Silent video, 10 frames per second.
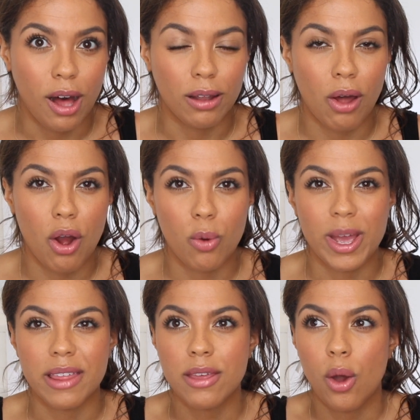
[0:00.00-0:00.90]
along
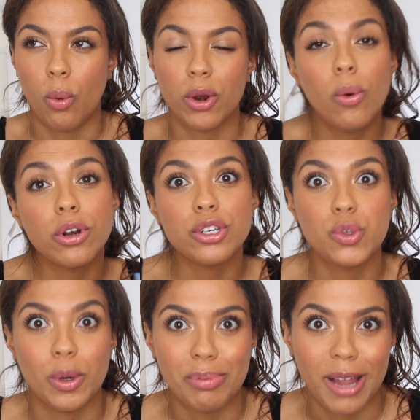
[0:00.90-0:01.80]
with what order
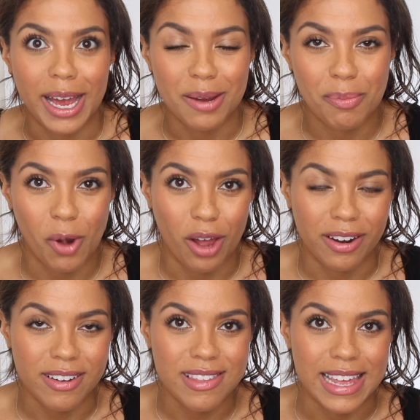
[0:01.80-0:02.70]
to apply
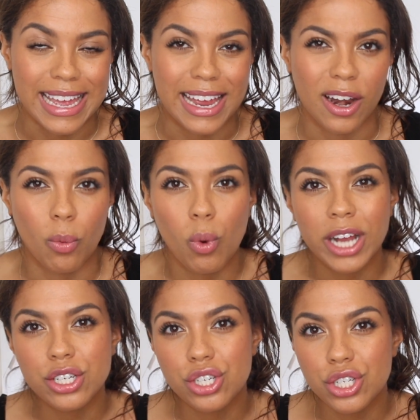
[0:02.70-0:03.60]
products in,
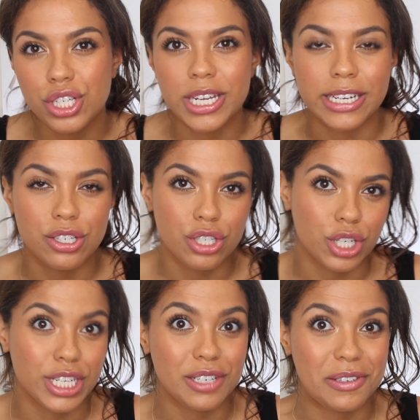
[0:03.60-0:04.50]
what should and
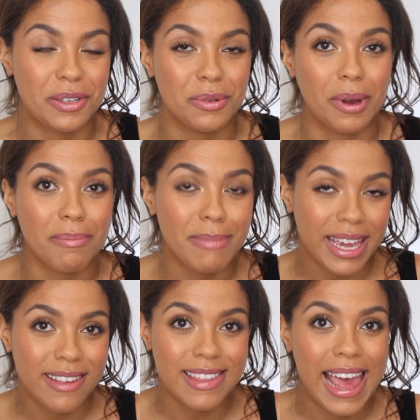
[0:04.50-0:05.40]
shouldn't you
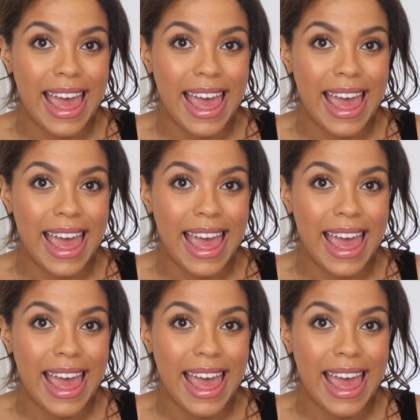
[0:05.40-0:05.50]
mix,